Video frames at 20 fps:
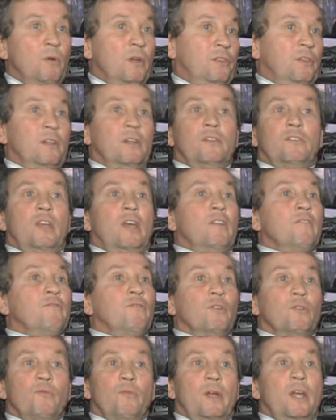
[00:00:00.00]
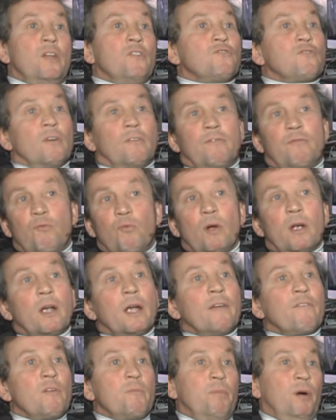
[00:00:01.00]
within a 10-foot range of
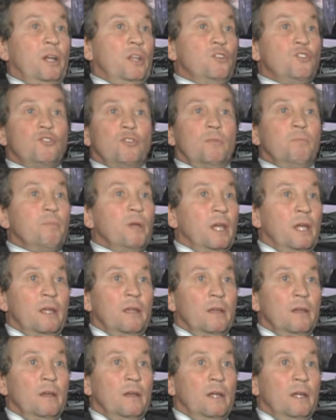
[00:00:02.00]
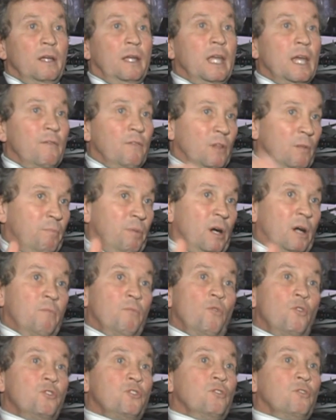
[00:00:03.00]
where everybody should be, given the puck
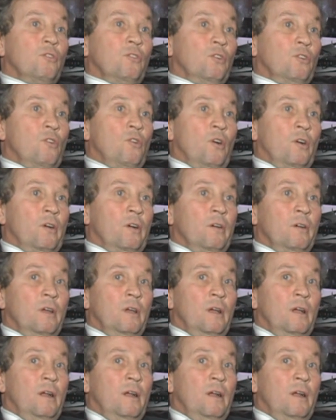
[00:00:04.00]
moves into the corner.